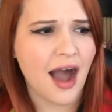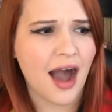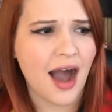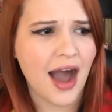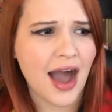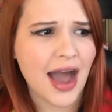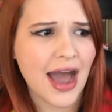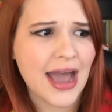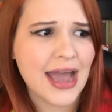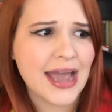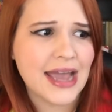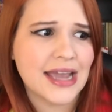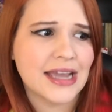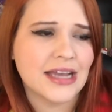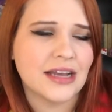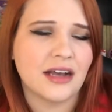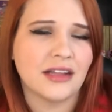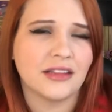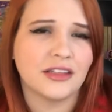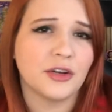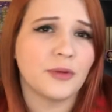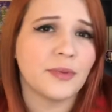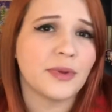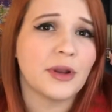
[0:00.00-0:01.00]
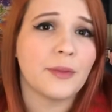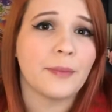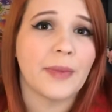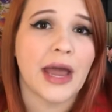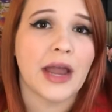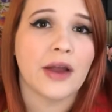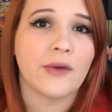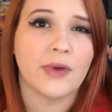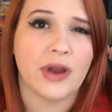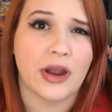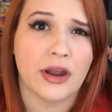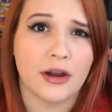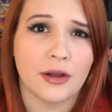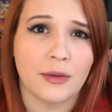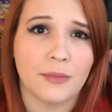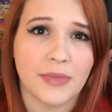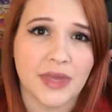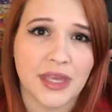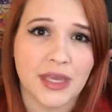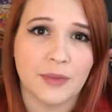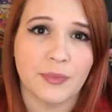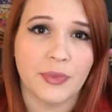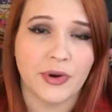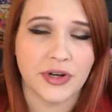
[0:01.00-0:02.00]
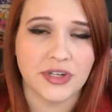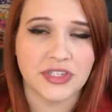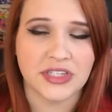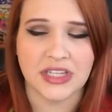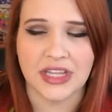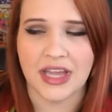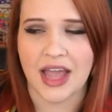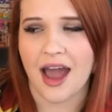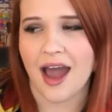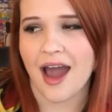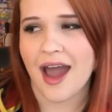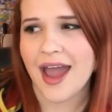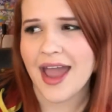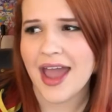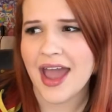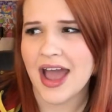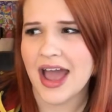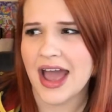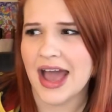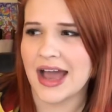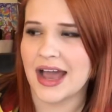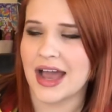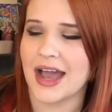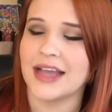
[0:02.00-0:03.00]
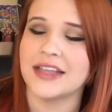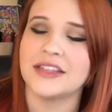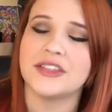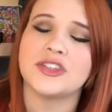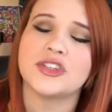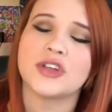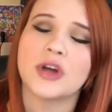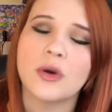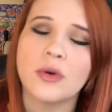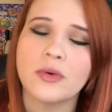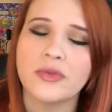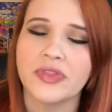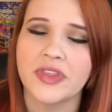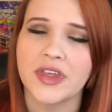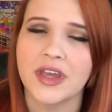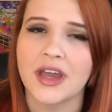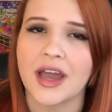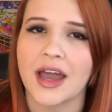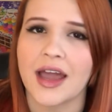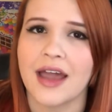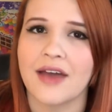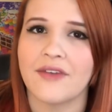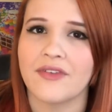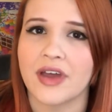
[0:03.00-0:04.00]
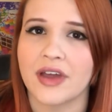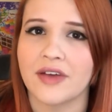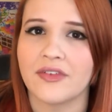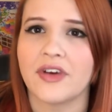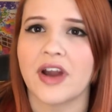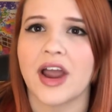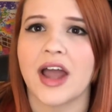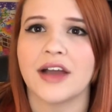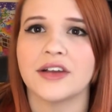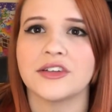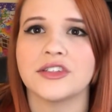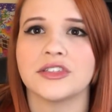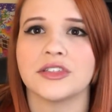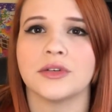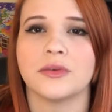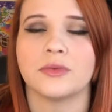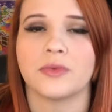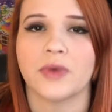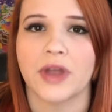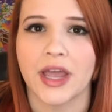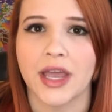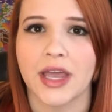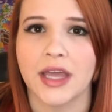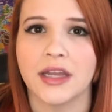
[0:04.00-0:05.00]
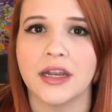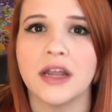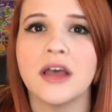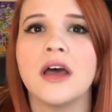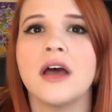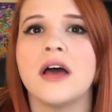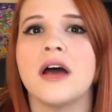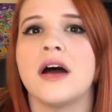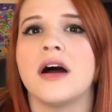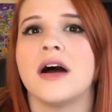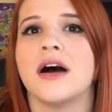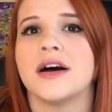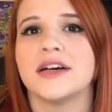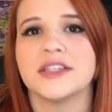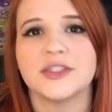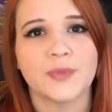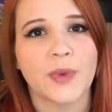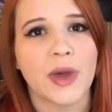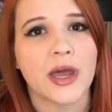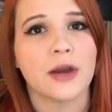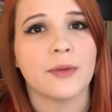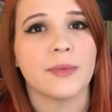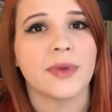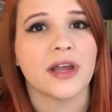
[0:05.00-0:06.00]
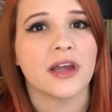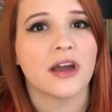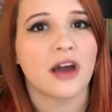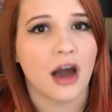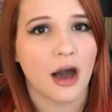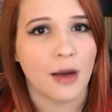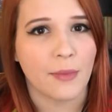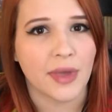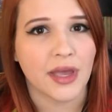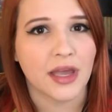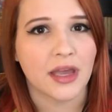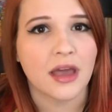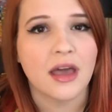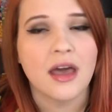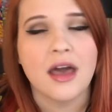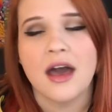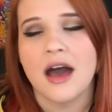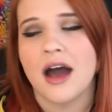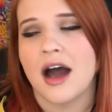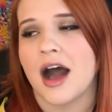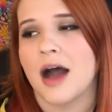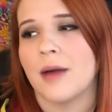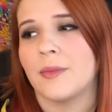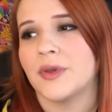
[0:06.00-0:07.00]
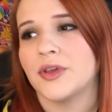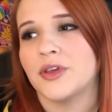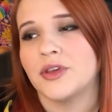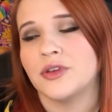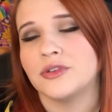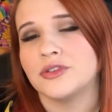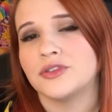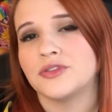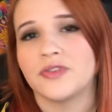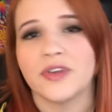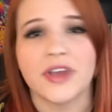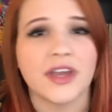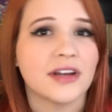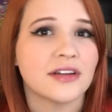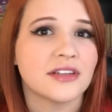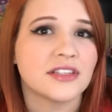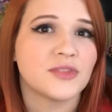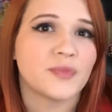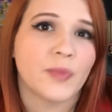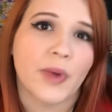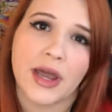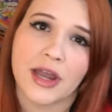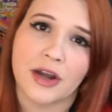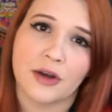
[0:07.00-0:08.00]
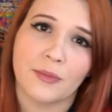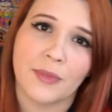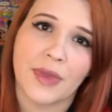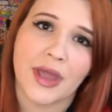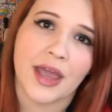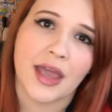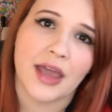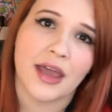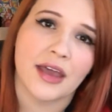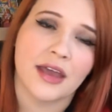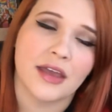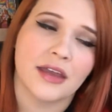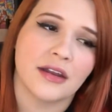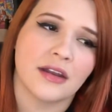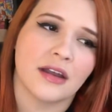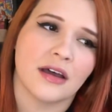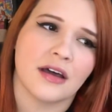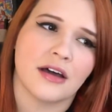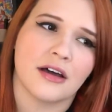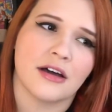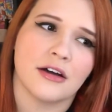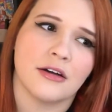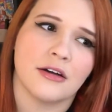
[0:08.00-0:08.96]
A little bit of background on me personally, I don't think I have ever actually read a Spider-Man comic. I'm a huge fan of Spider-Man.